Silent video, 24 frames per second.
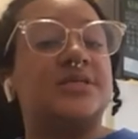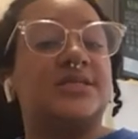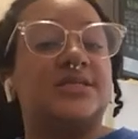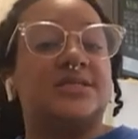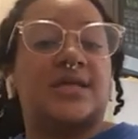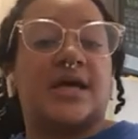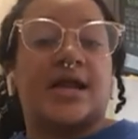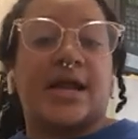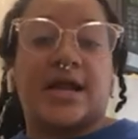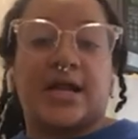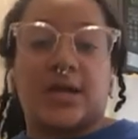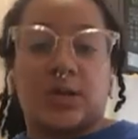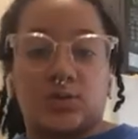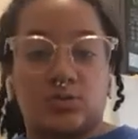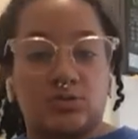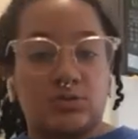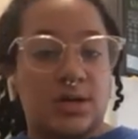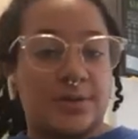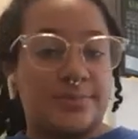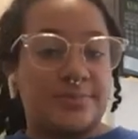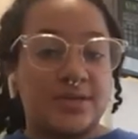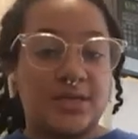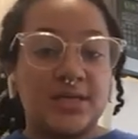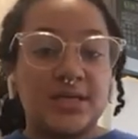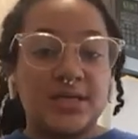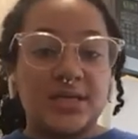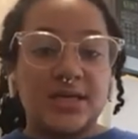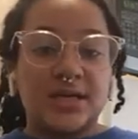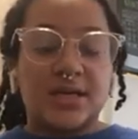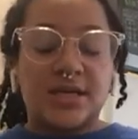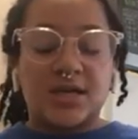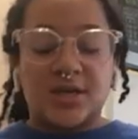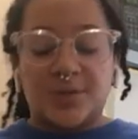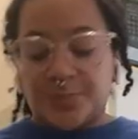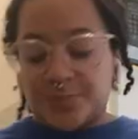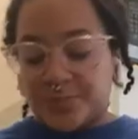that I grew up
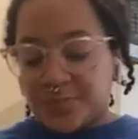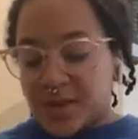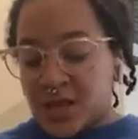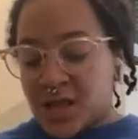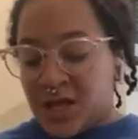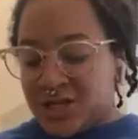eating.